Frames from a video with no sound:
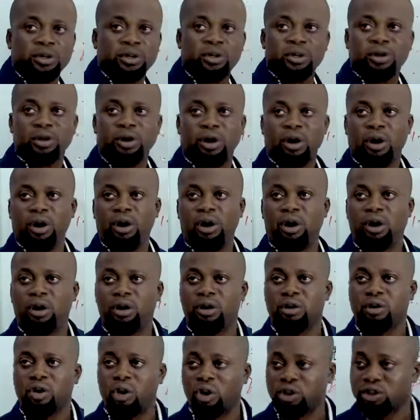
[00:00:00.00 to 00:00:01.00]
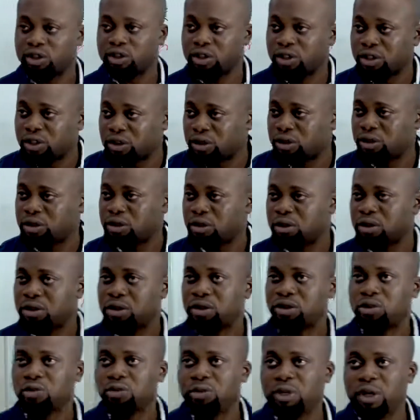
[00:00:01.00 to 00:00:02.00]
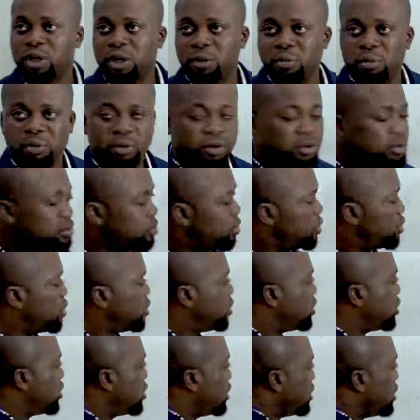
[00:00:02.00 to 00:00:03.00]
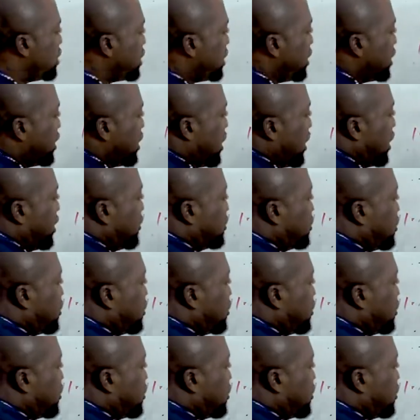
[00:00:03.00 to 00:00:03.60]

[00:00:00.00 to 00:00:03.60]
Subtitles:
or cutting through cable, the area of